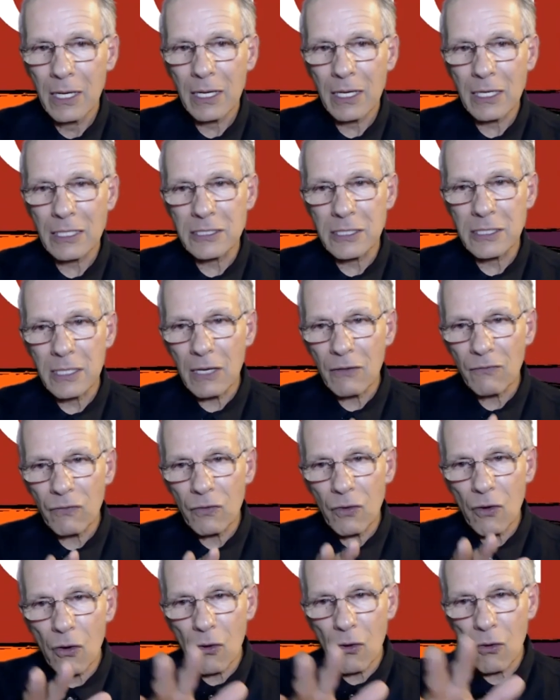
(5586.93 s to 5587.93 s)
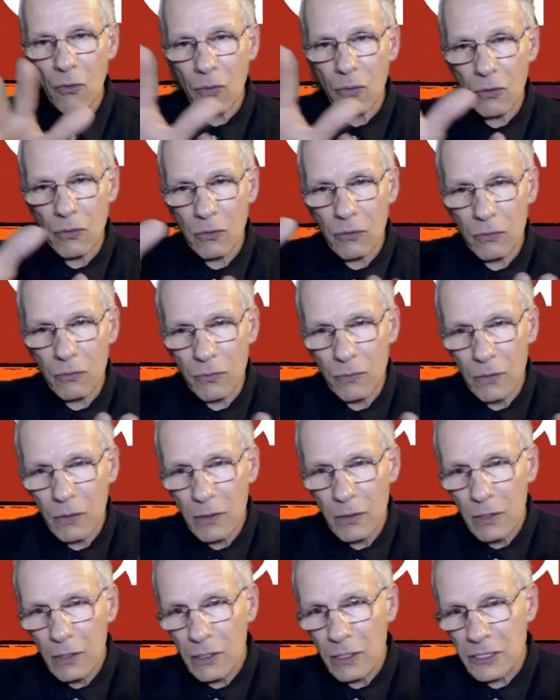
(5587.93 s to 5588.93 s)
because you never know where
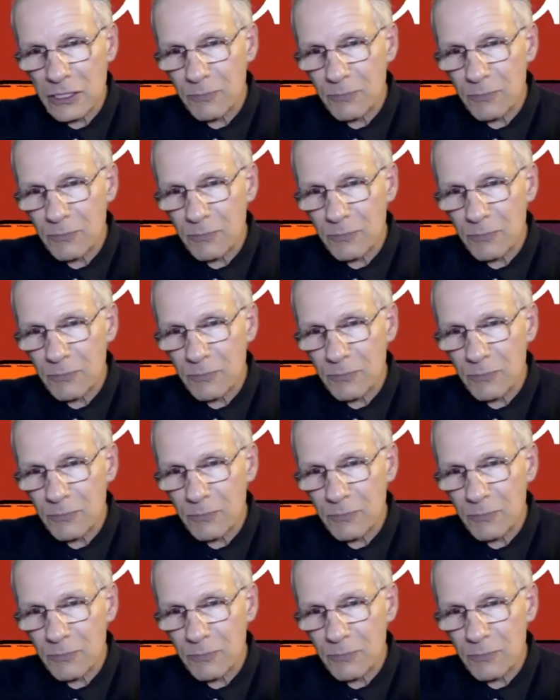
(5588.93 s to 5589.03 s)
the